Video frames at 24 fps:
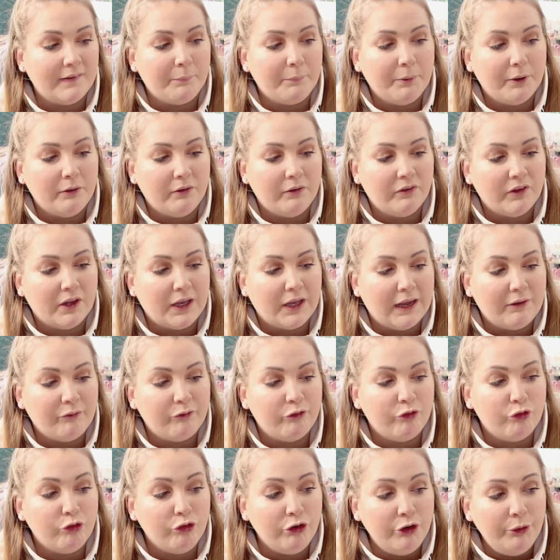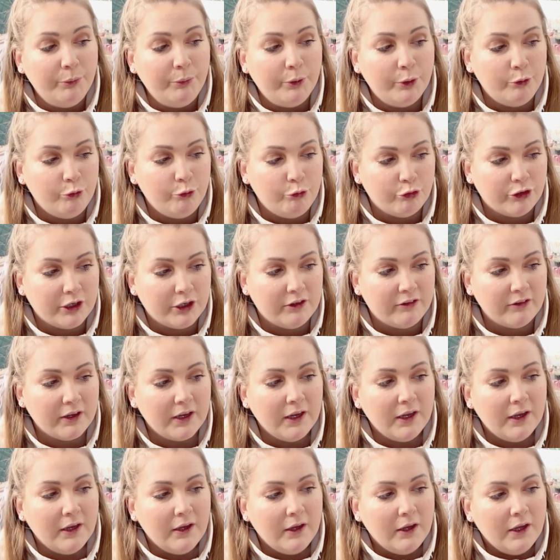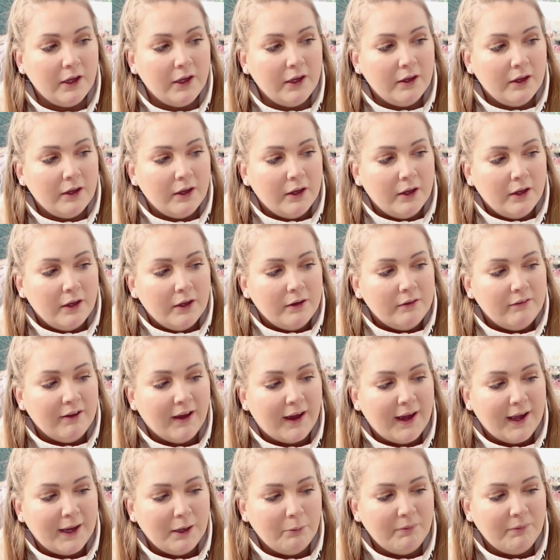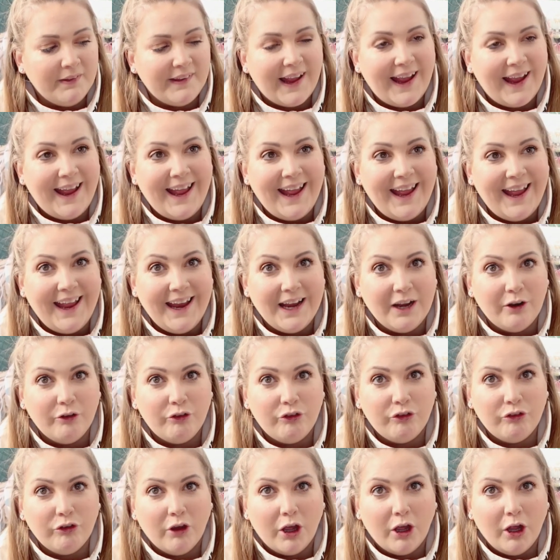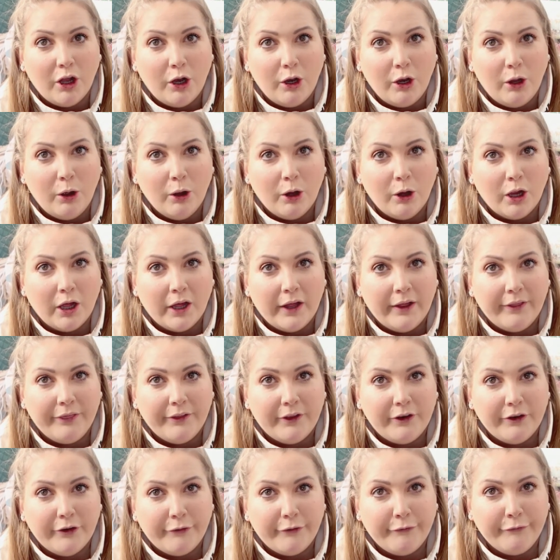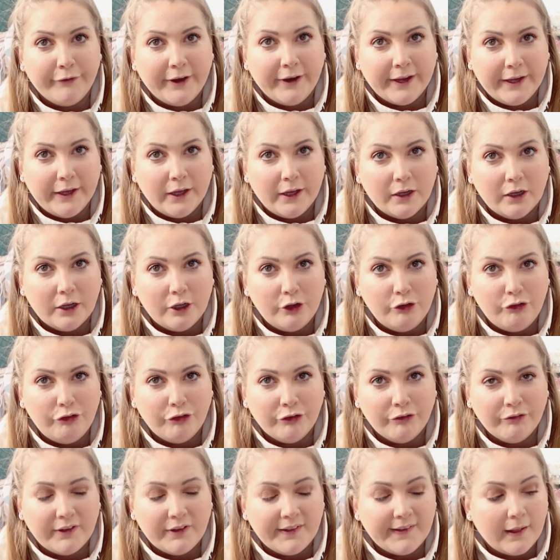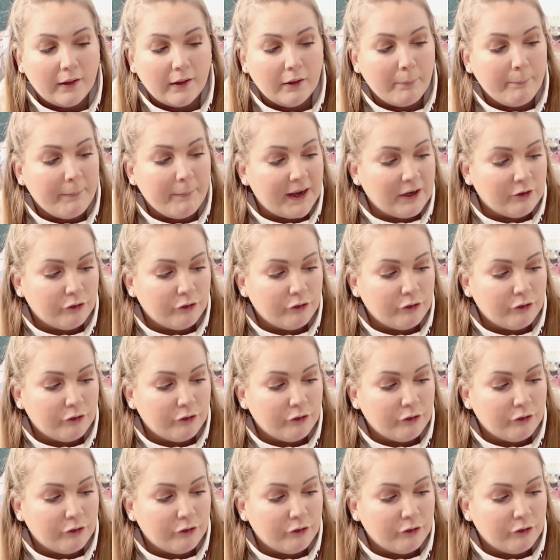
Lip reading: are supposed to last 200 times extra longer than regular Duracell